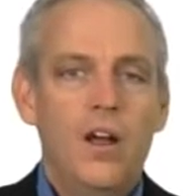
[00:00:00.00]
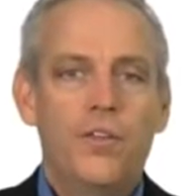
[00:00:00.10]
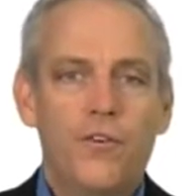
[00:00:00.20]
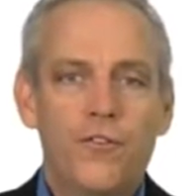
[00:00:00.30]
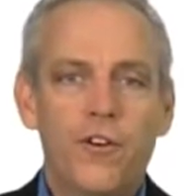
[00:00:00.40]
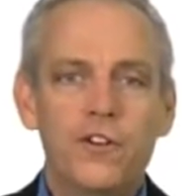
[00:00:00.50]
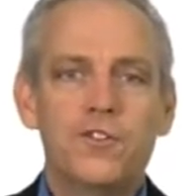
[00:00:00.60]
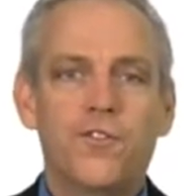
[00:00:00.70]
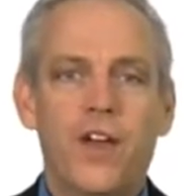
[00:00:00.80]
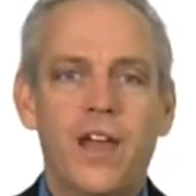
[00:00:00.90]
The
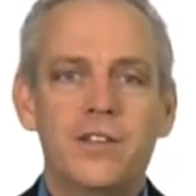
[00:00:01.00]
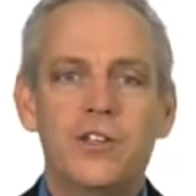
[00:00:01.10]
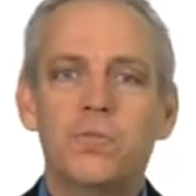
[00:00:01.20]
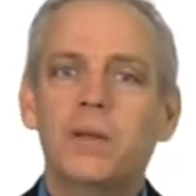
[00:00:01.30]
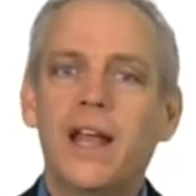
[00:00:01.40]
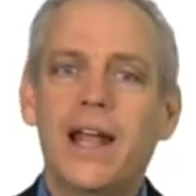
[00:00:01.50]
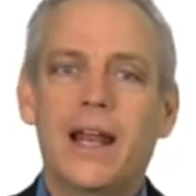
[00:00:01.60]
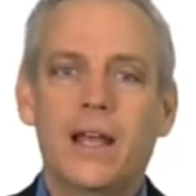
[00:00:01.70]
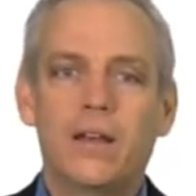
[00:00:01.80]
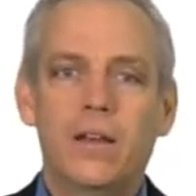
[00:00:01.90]
first phase is
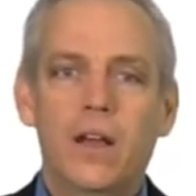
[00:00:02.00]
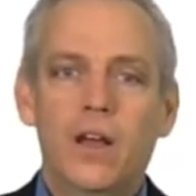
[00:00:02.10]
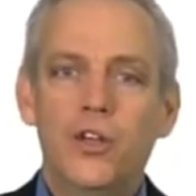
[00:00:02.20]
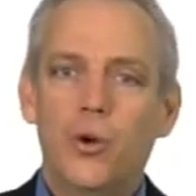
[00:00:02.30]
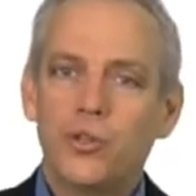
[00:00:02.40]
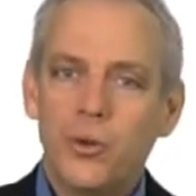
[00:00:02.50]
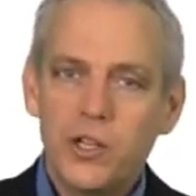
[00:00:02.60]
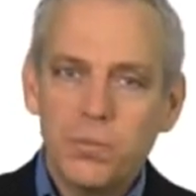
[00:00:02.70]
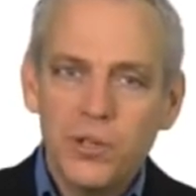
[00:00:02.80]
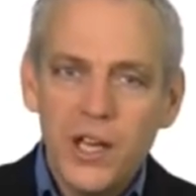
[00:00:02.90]
planning. Your
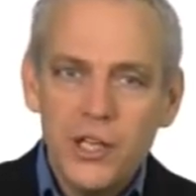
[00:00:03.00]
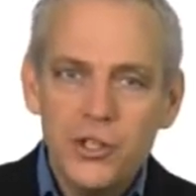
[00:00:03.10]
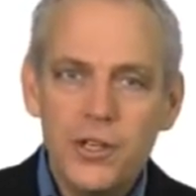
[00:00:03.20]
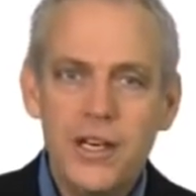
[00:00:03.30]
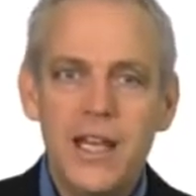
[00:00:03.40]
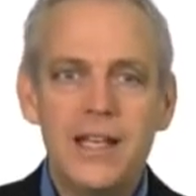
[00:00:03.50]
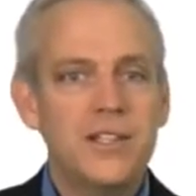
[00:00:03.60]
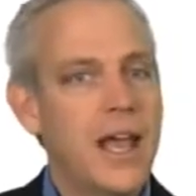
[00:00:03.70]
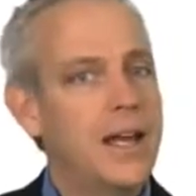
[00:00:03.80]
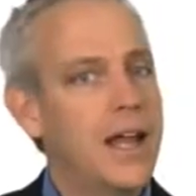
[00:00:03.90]
transportation
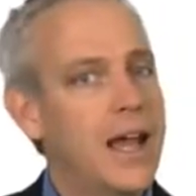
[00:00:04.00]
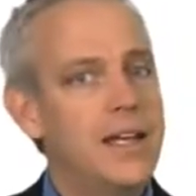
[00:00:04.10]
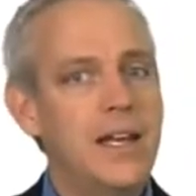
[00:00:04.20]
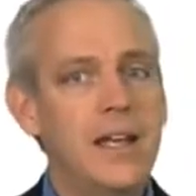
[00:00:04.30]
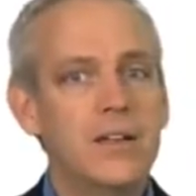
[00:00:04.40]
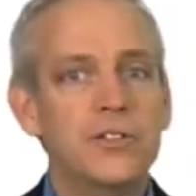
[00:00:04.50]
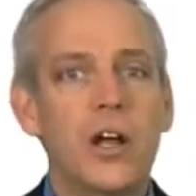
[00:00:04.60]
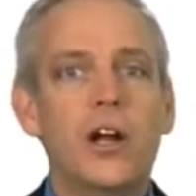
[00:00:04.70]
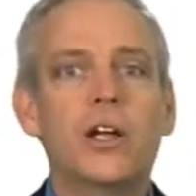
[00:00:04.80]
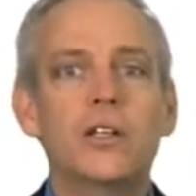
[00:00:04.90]
needs and ideas
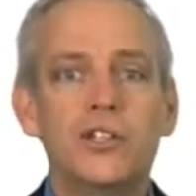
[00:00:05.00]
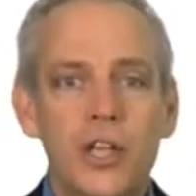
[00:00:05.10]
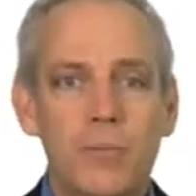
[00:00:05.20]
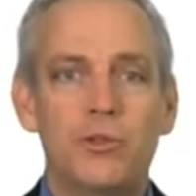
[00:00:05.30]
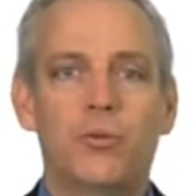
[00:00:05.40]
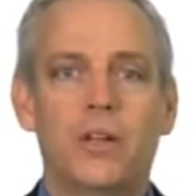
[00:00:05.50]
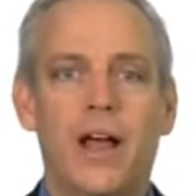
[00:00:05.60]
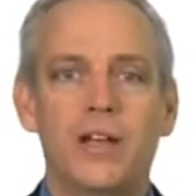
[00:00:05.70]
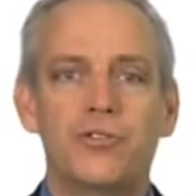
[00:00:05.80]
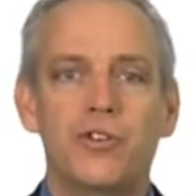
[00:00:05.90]
are
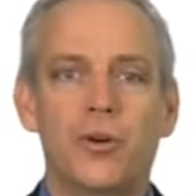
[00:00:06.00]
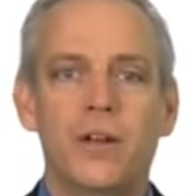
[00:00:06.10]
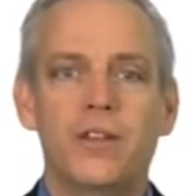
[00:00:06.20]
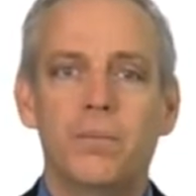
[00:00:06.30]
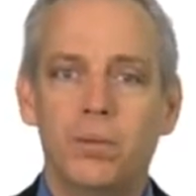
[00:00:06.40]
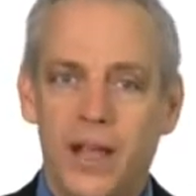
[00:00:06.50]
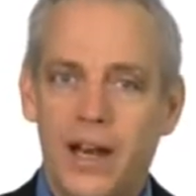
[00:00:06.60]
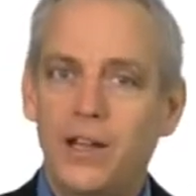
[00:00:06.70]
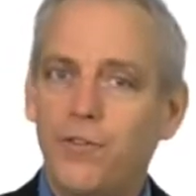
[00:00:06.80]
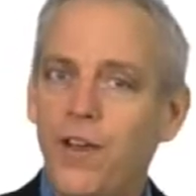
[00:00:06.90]
conceptualized during the
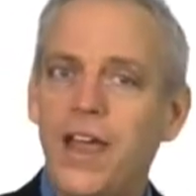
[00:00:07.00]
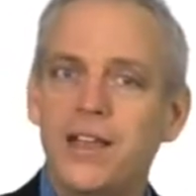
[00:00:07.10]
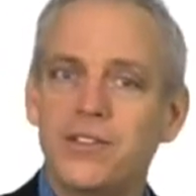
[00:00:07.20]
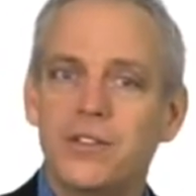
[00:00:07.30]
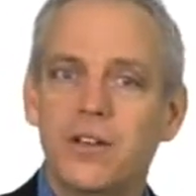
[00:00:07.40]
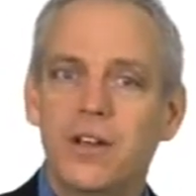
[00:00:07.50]
planning phase.